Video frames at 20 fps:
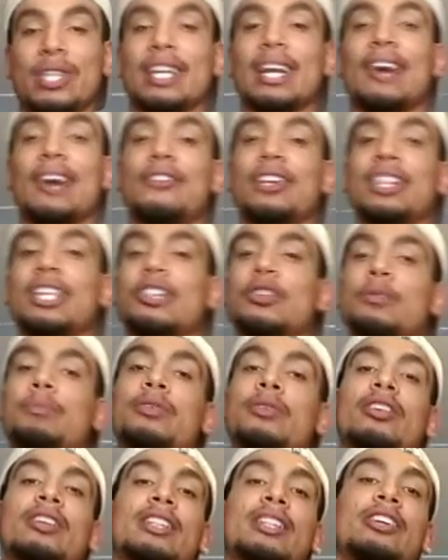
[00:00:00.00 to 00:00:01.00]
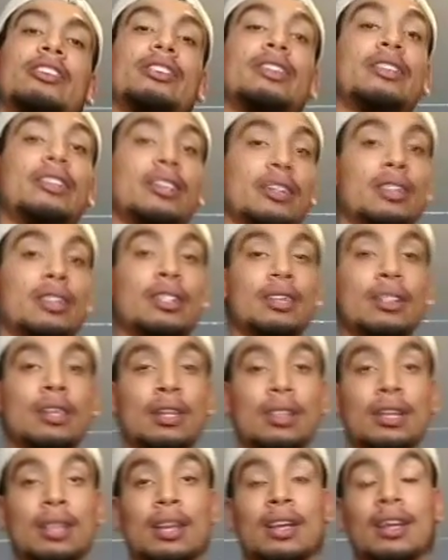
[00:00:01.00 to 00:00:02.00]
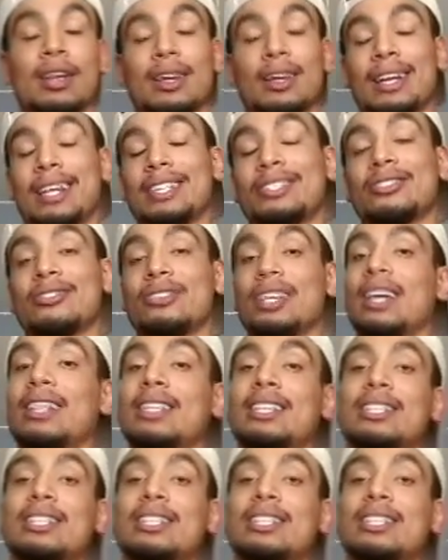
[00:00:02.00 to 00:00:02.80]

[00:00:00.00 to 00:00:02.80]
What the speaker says: get everything you put on there done. And so yeah,